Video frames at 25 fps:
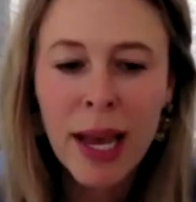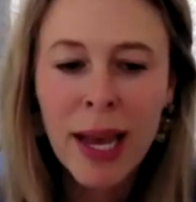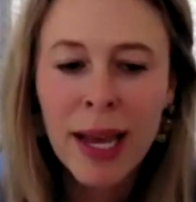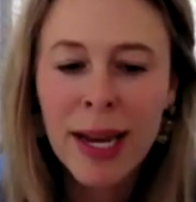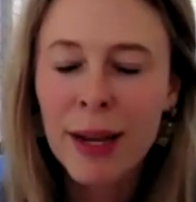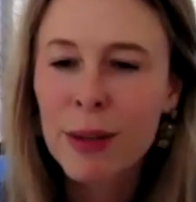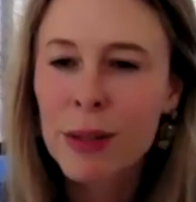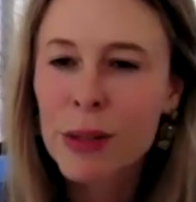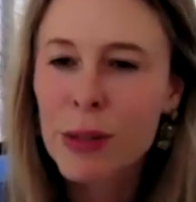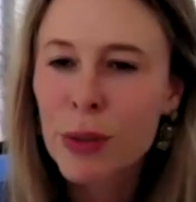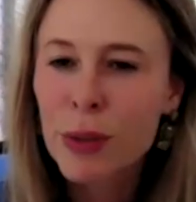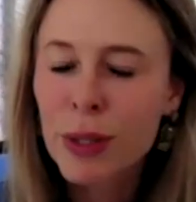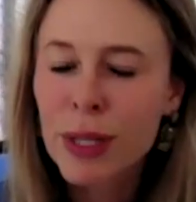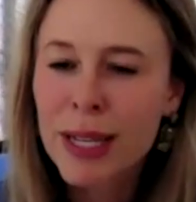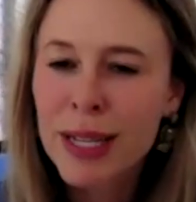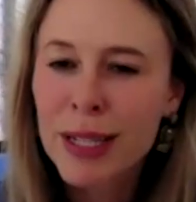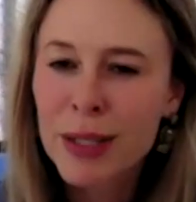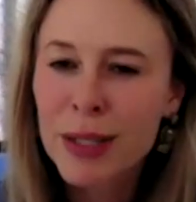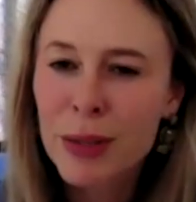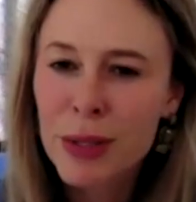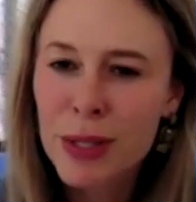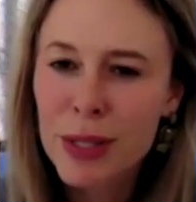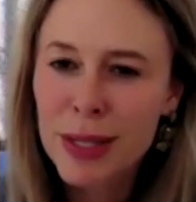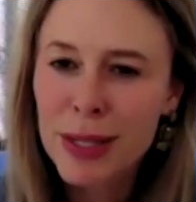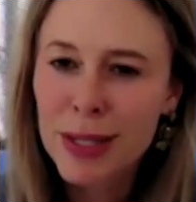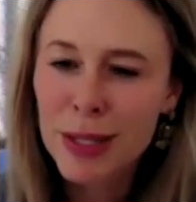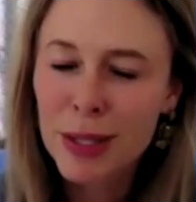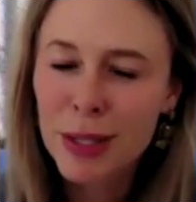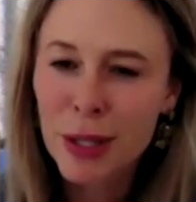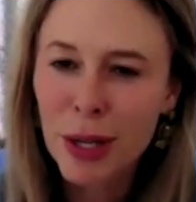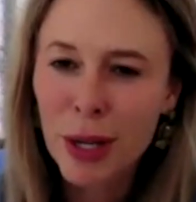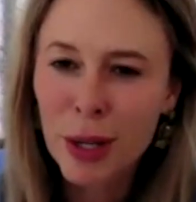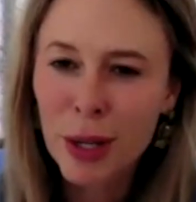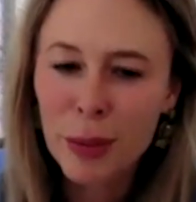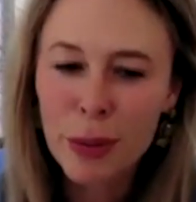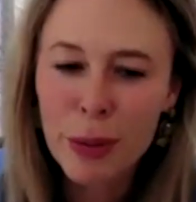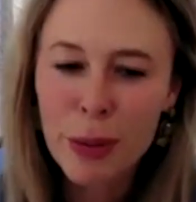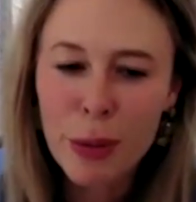and I was really interested to
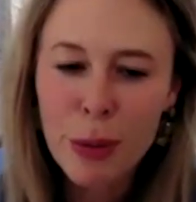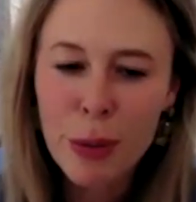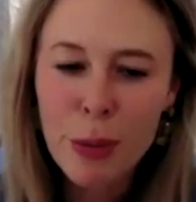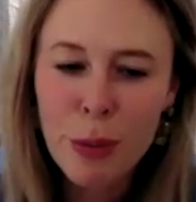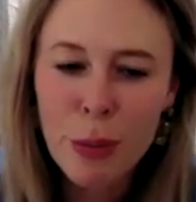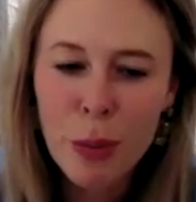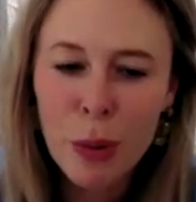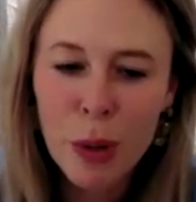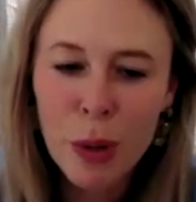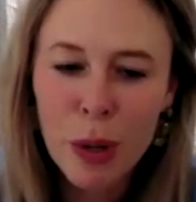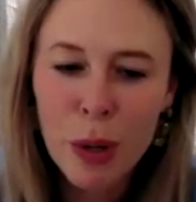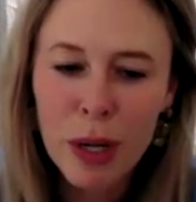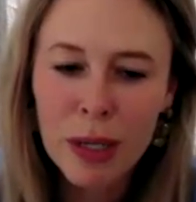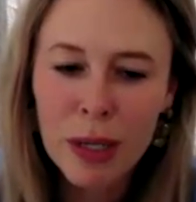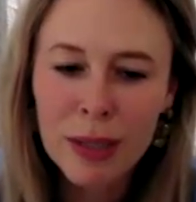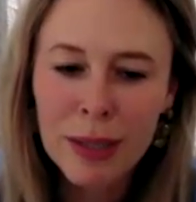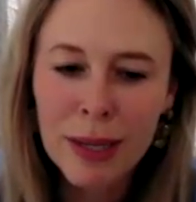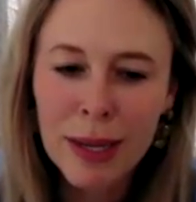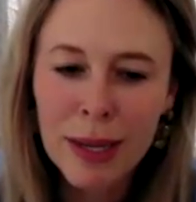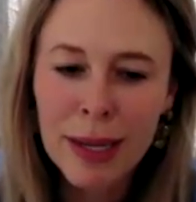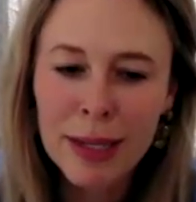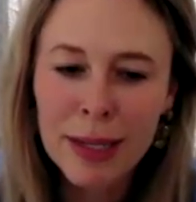talk with you more.